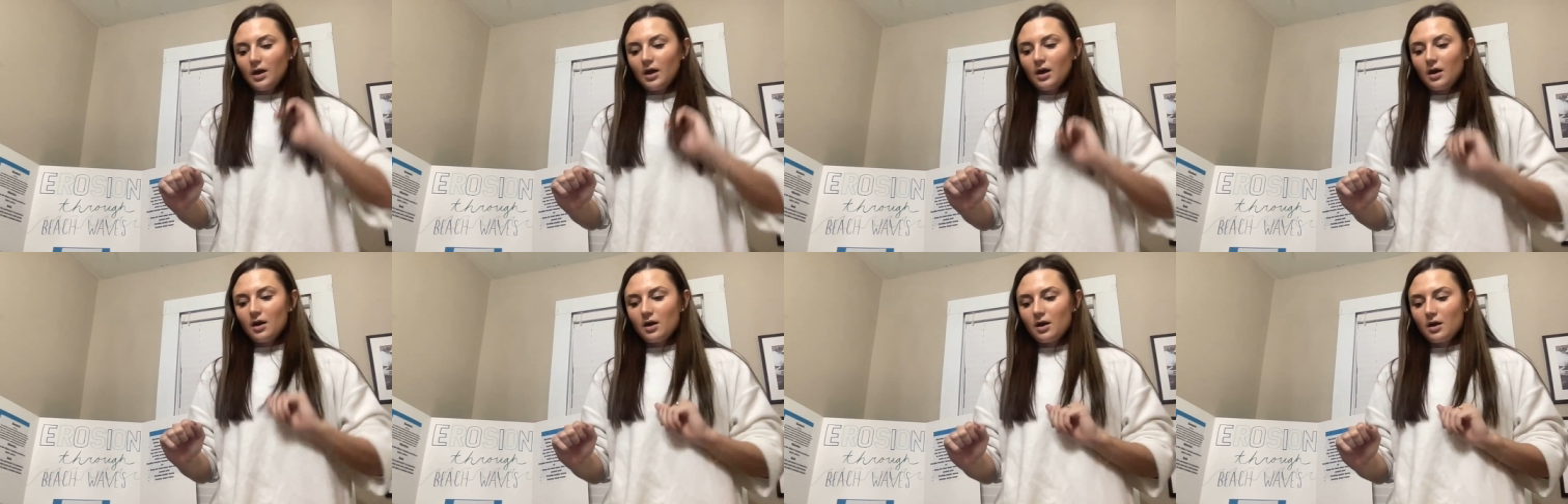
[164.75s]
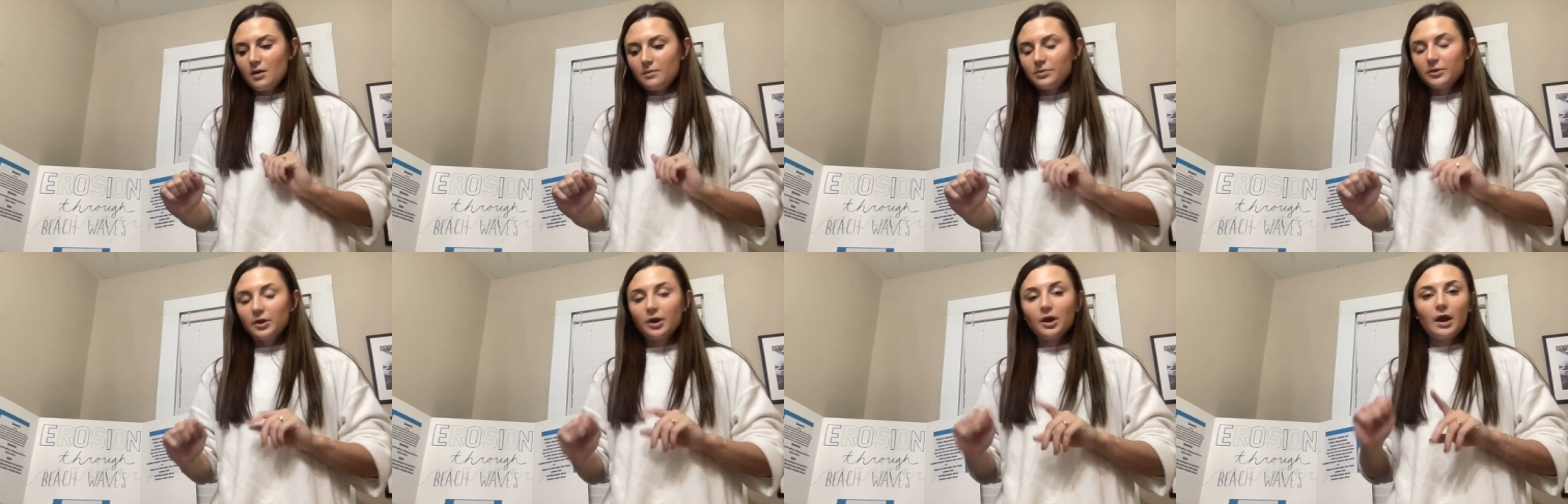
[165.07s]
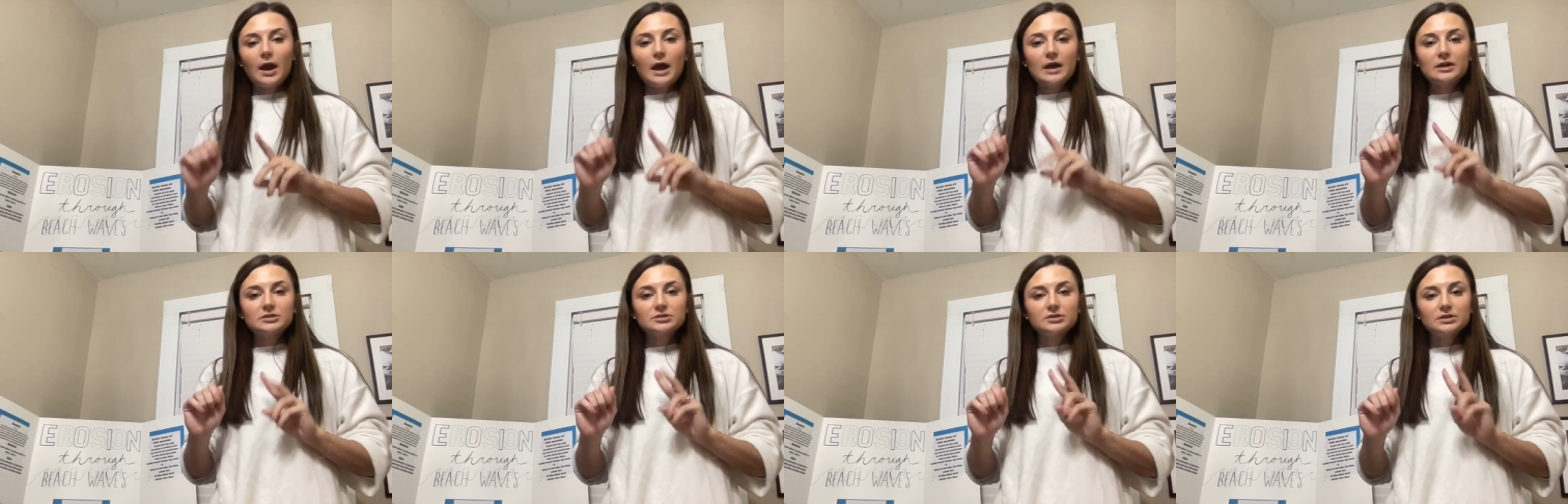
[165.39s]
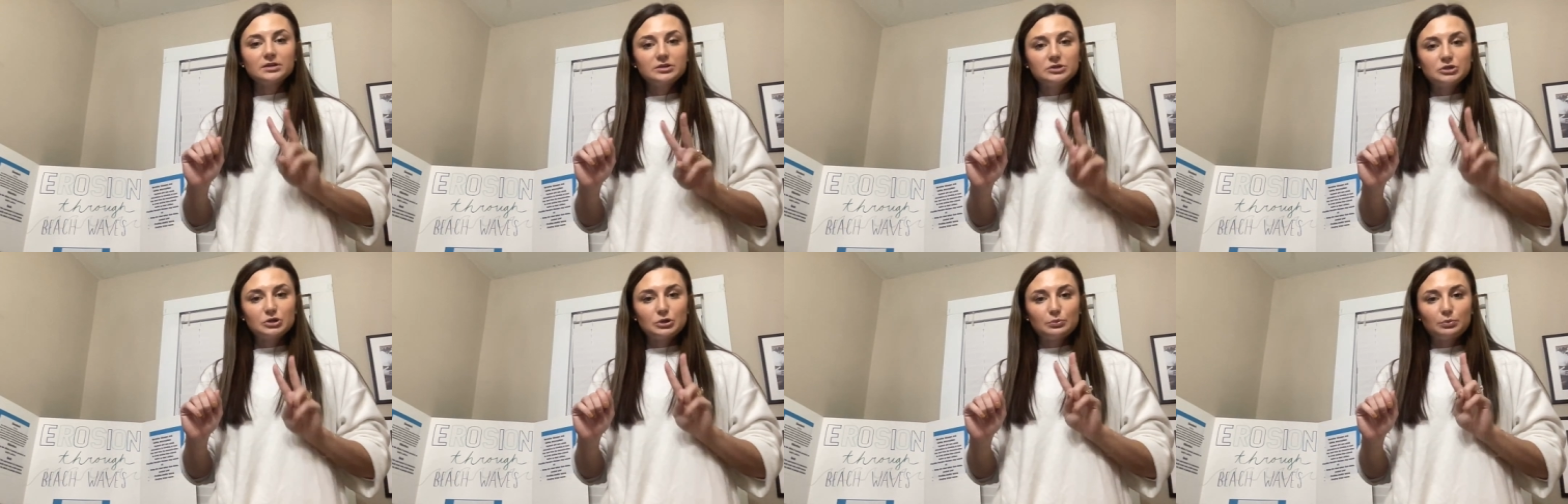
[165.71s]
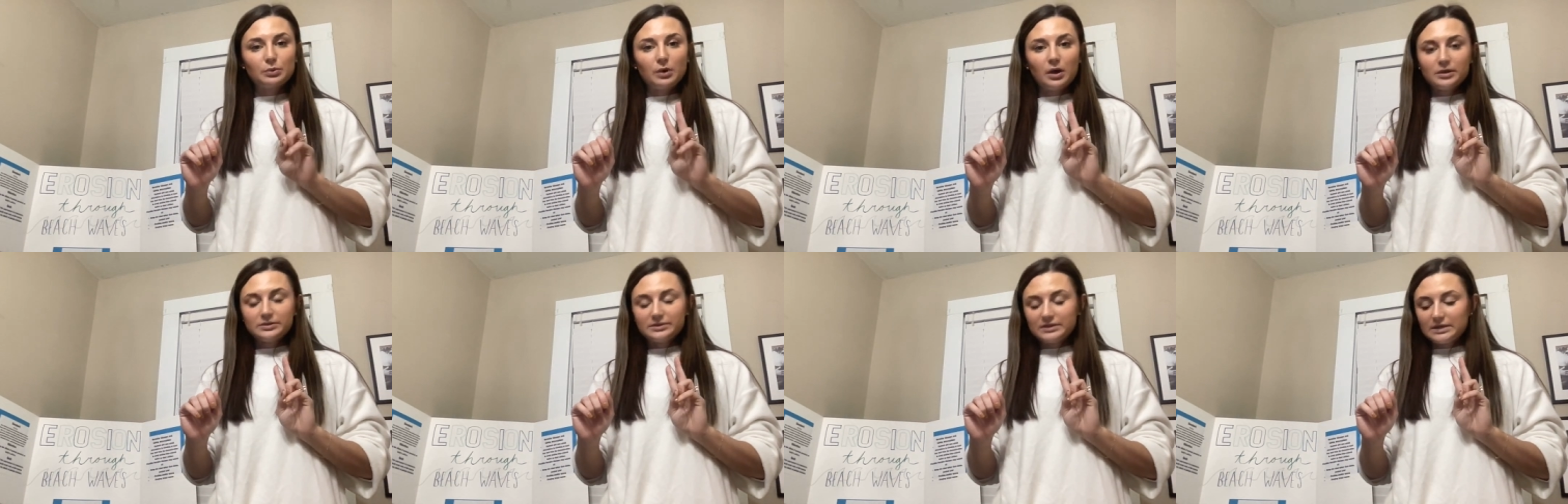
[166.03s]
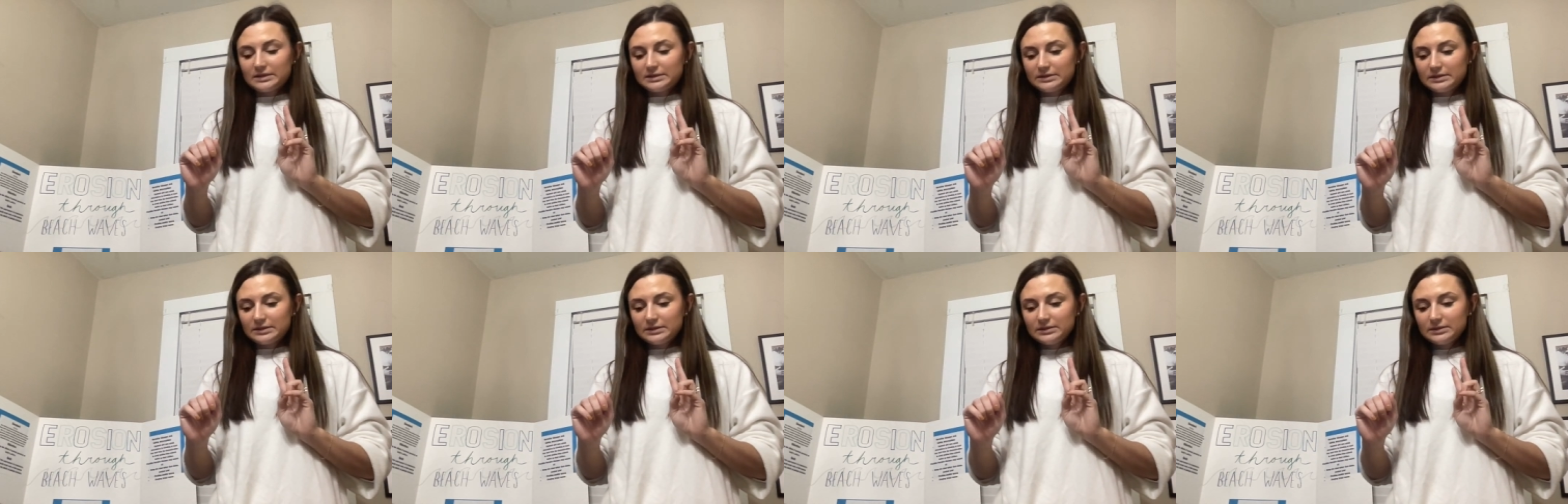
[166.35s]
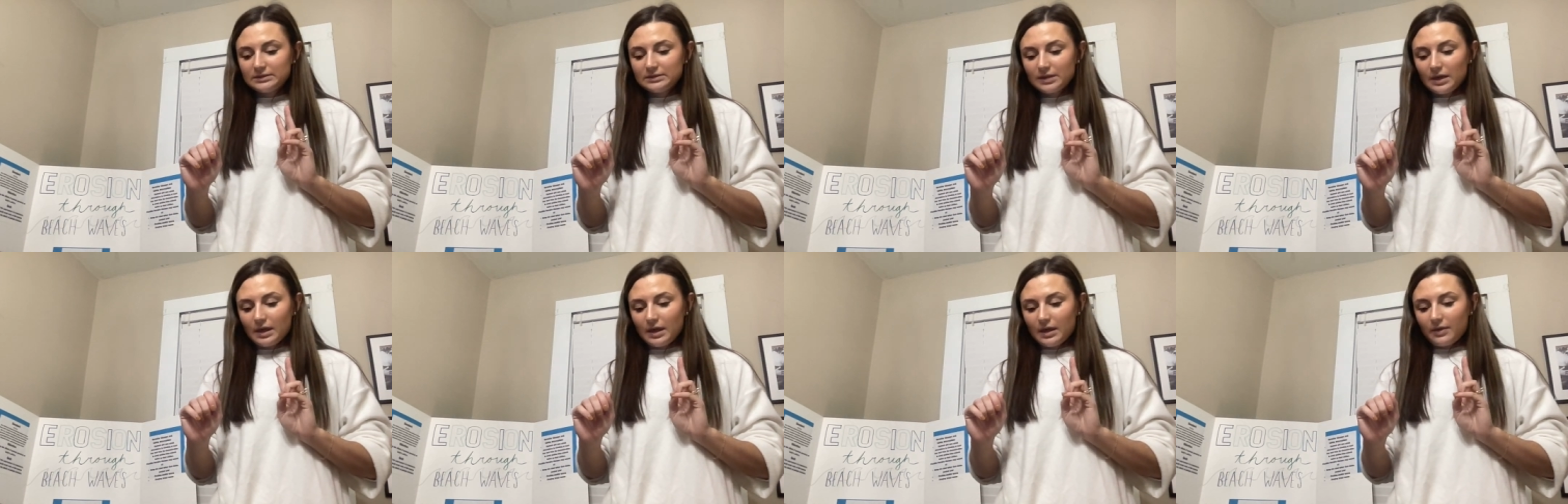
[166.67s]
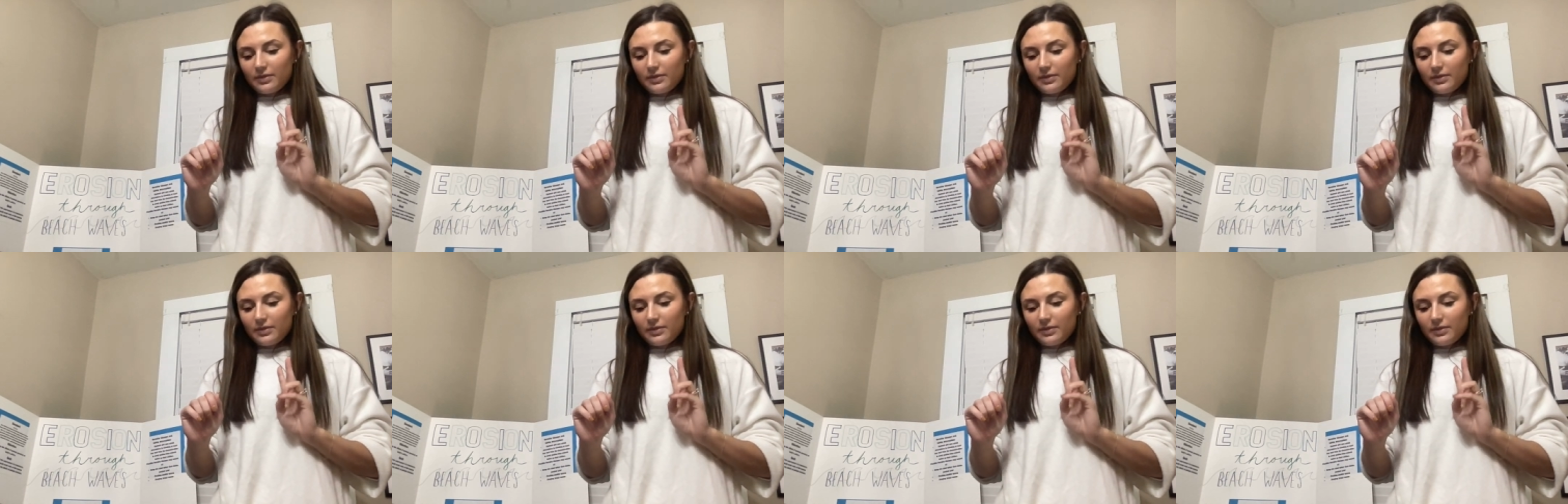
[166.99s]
there are actually 2 processes